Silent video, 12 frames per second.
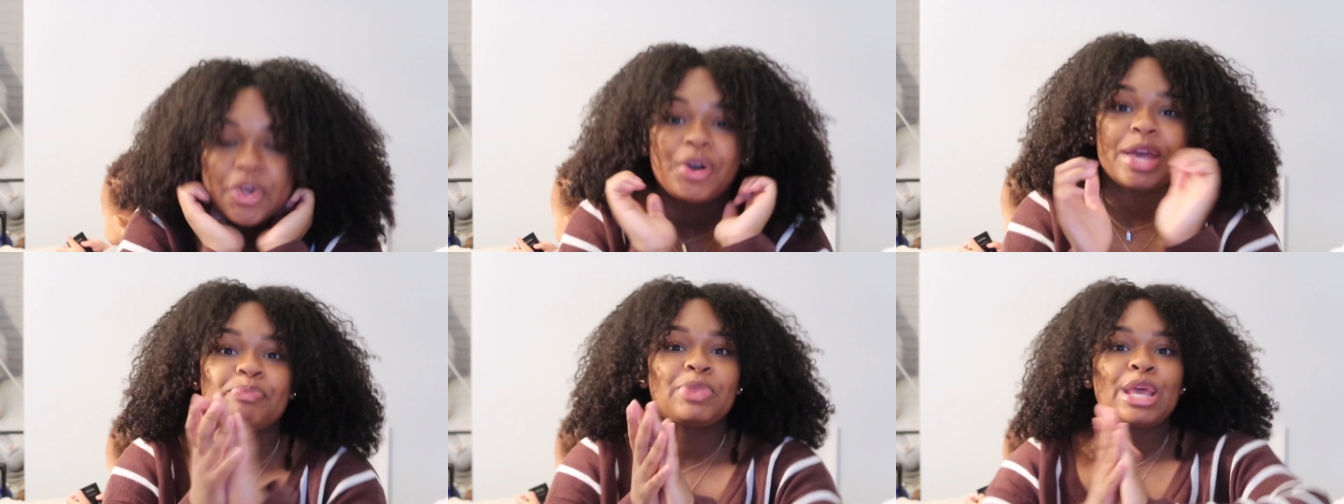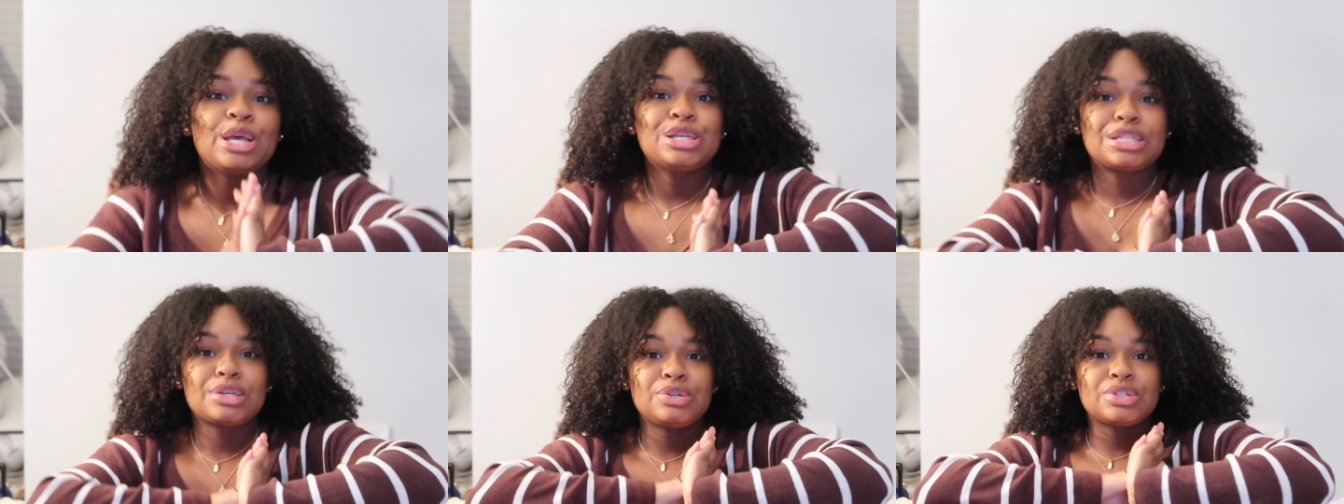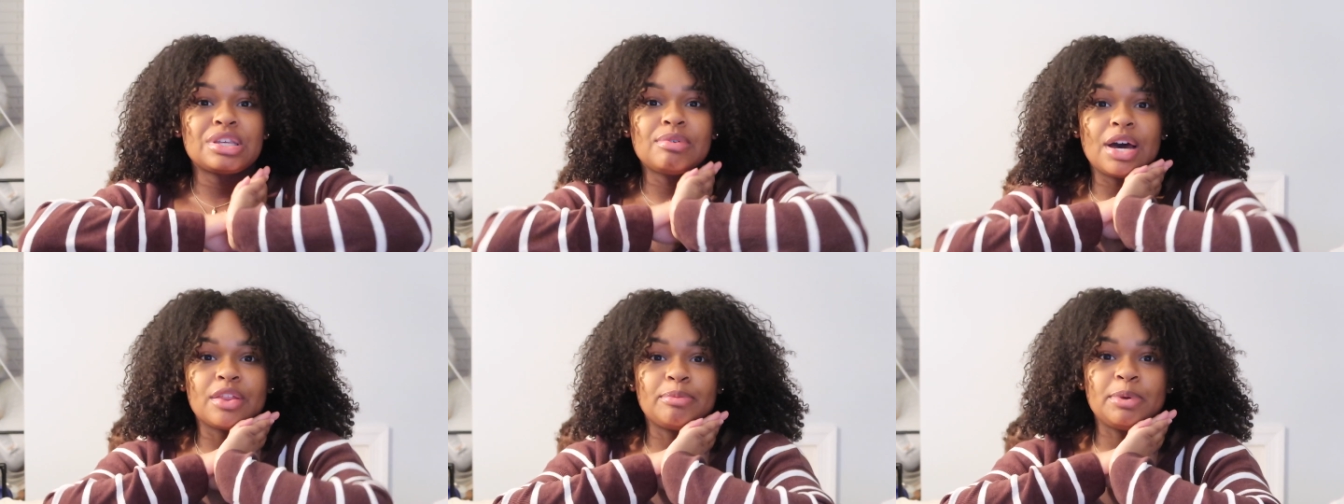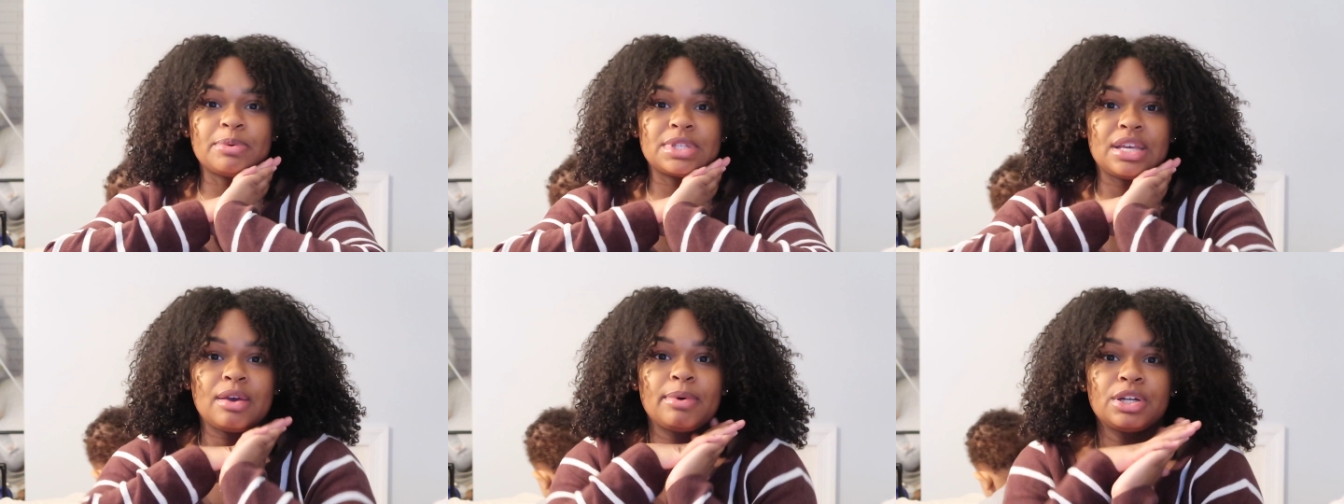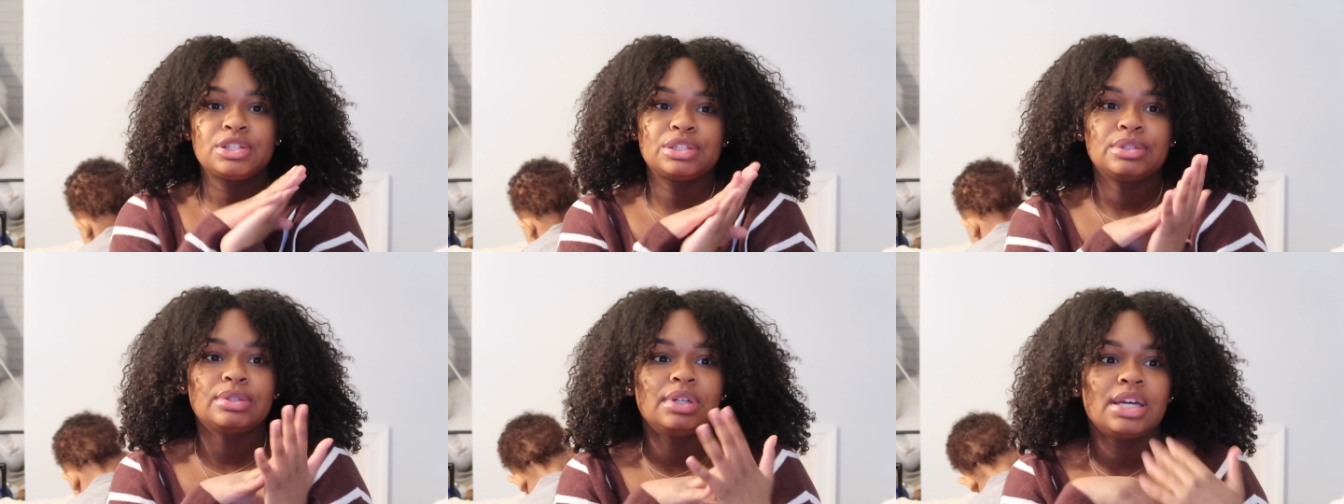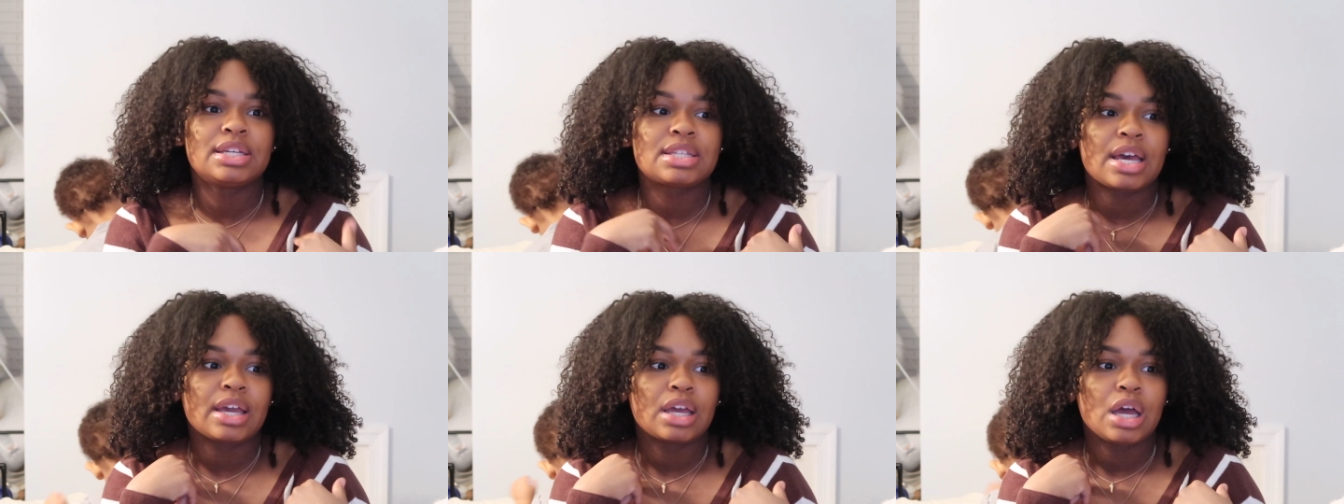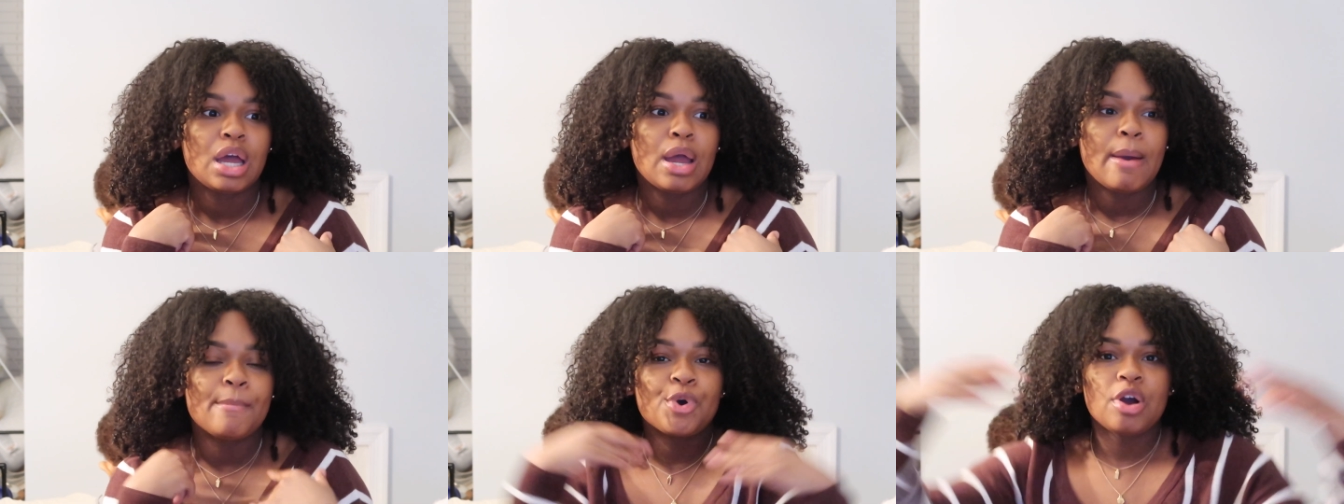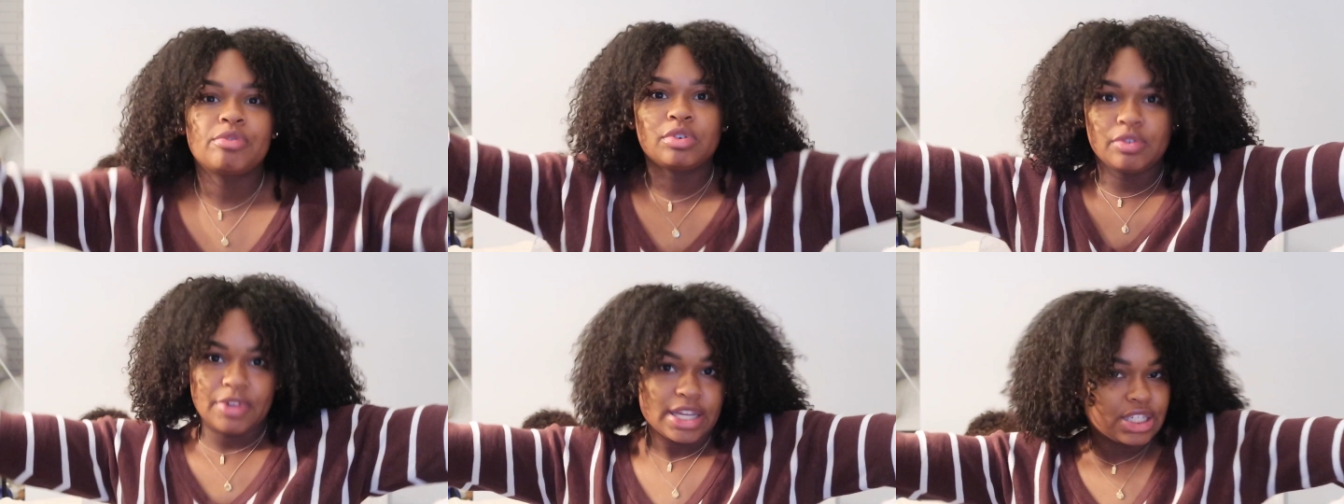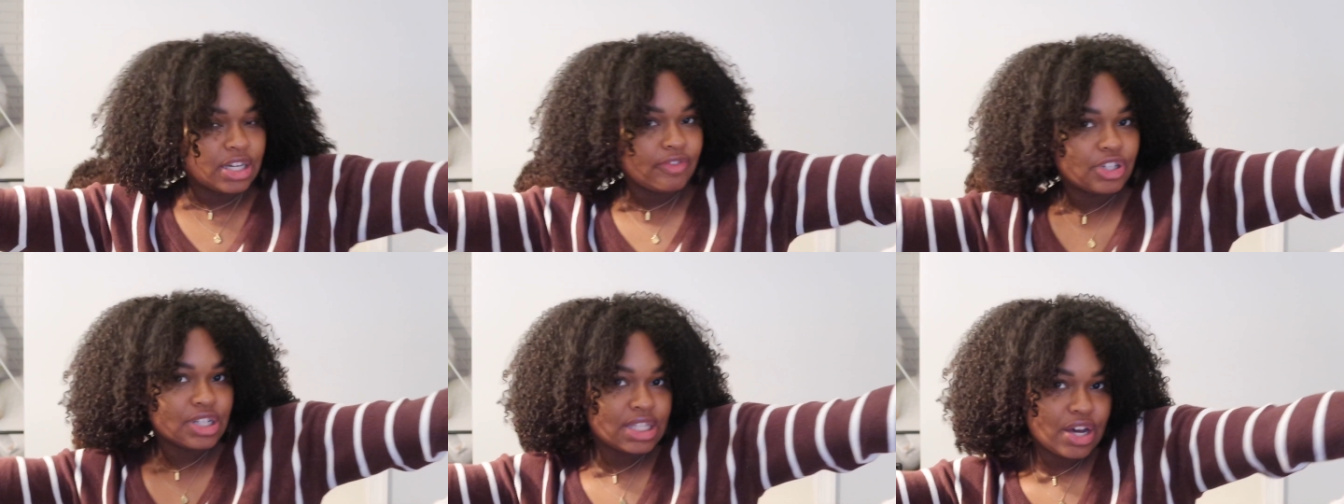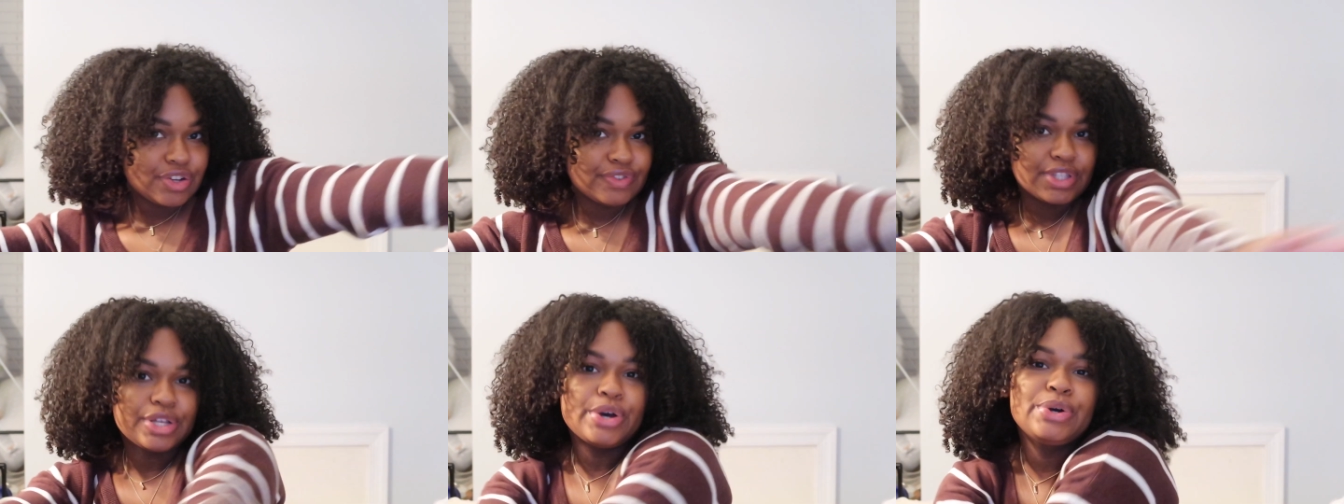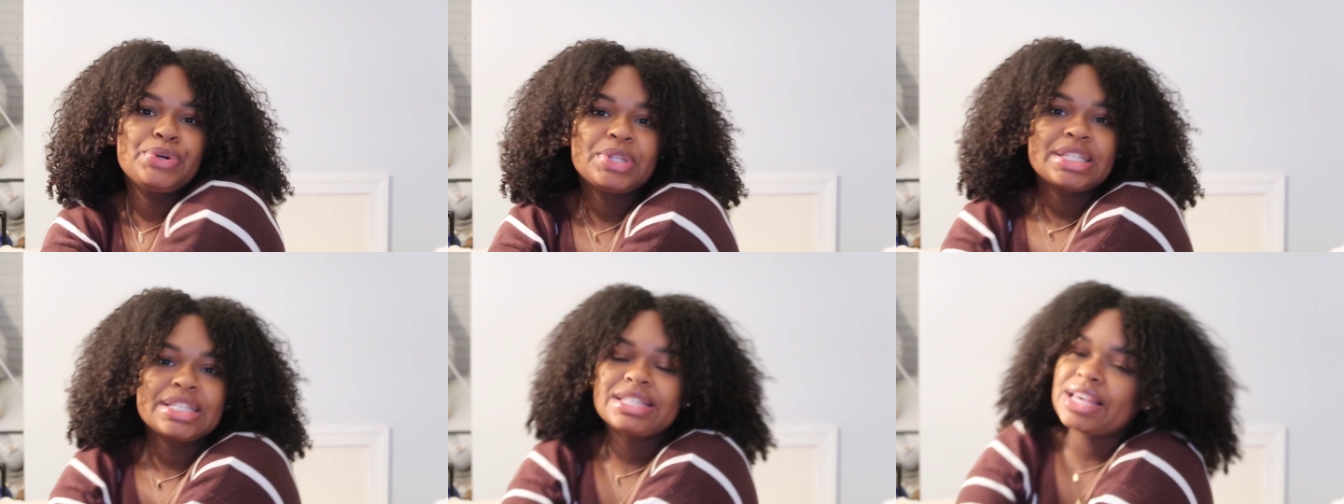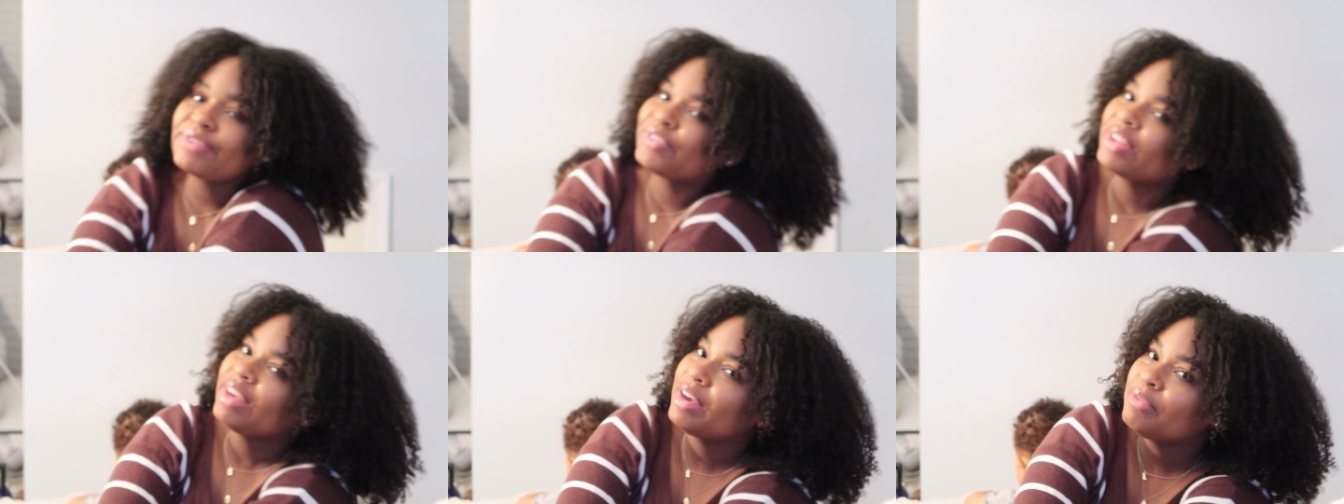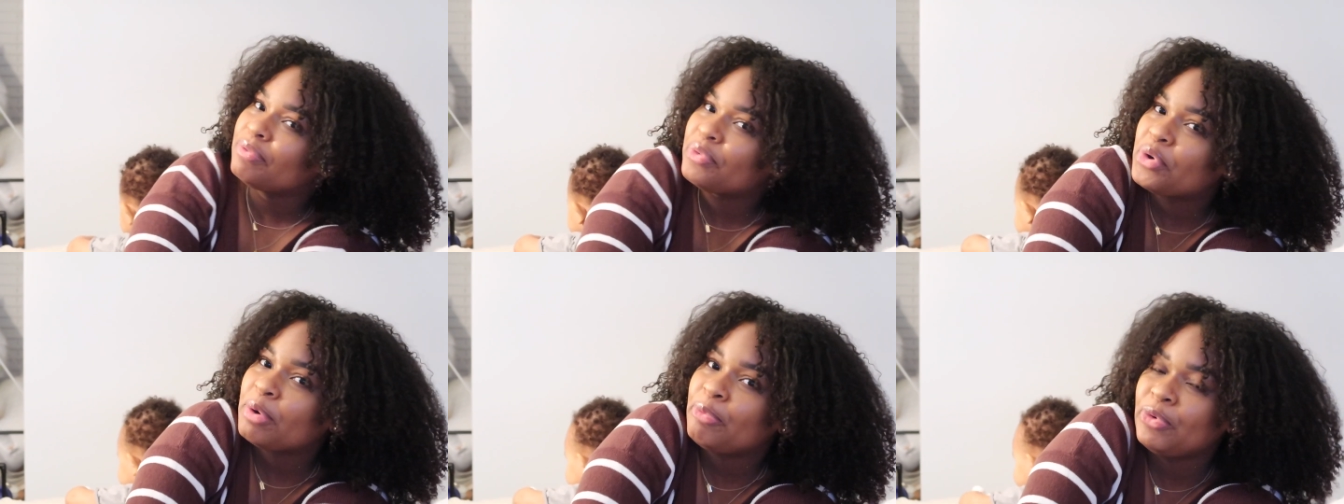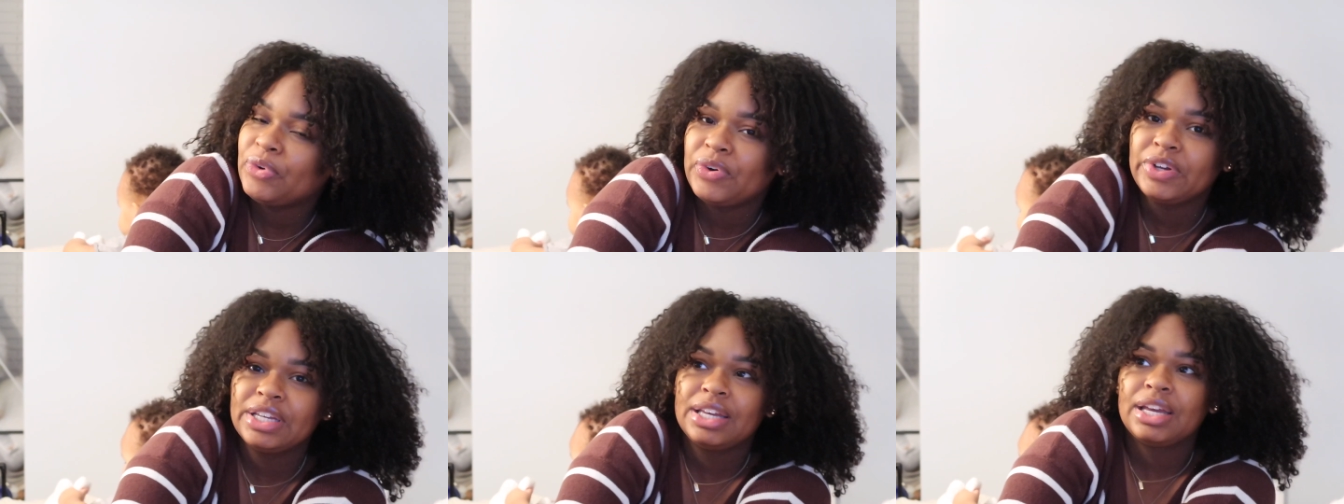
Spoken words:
okay, so usually what other people say about you is like more of a reflection of yourself. So this is like really informal.